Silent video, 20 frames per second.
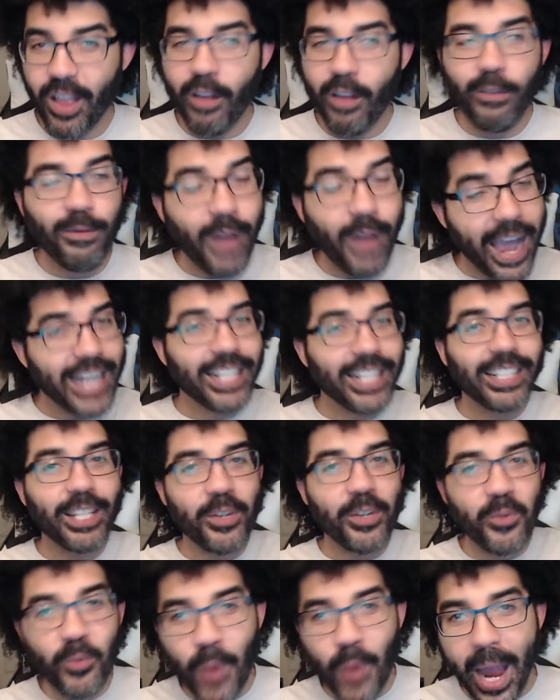
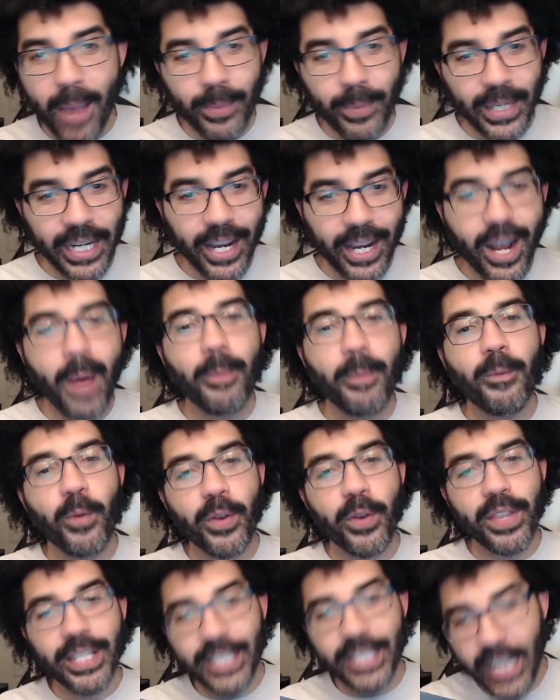finally wrapping it up
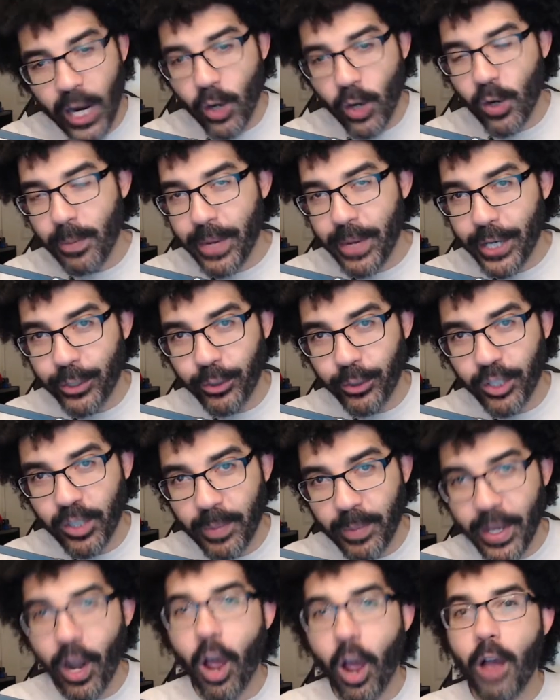for this Kiramager
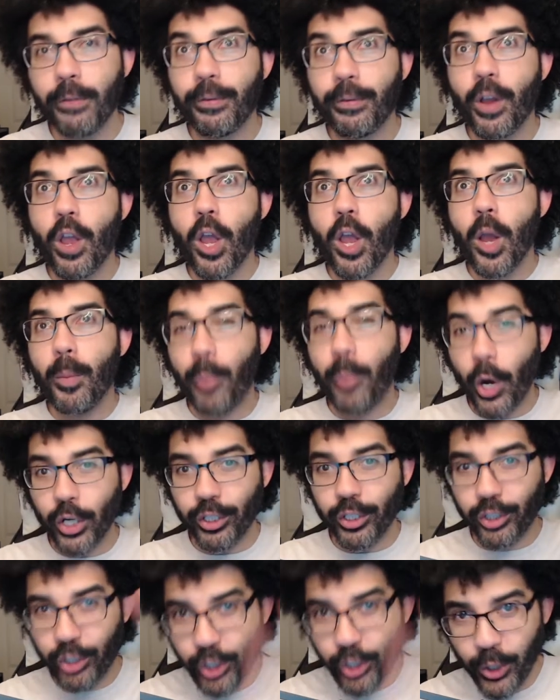spinoff
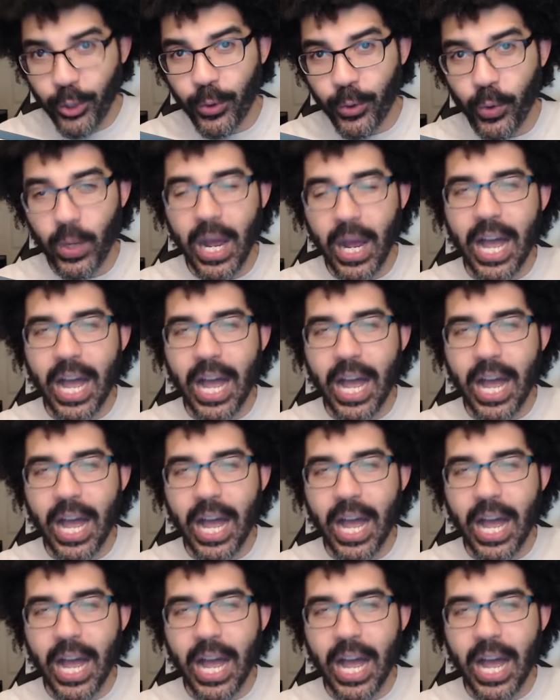part two.